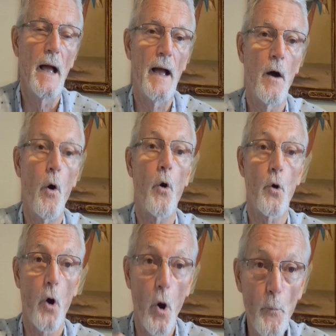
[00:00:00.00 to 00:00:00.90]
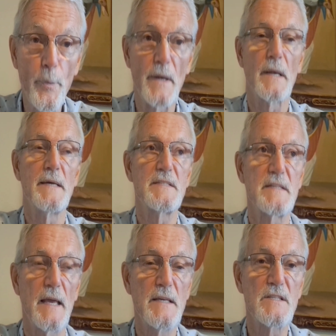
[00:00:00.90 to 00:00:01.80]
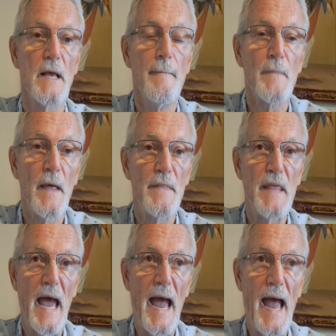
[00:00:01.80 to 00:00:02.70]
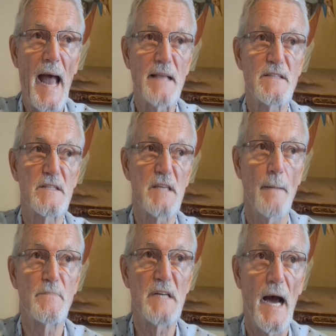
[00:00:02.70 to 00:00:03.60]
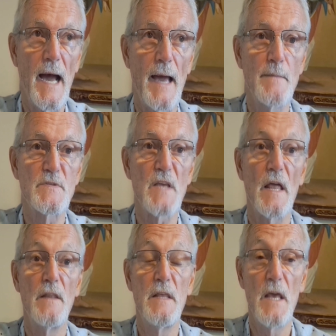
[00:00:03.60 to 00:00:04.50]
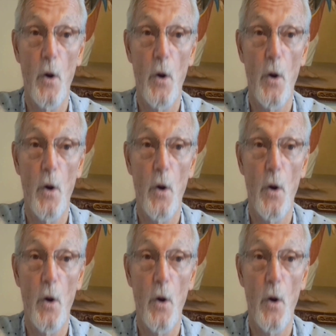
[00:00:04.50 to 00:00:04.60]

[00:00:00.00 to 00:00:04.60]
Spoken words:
or open listings, that sometimes the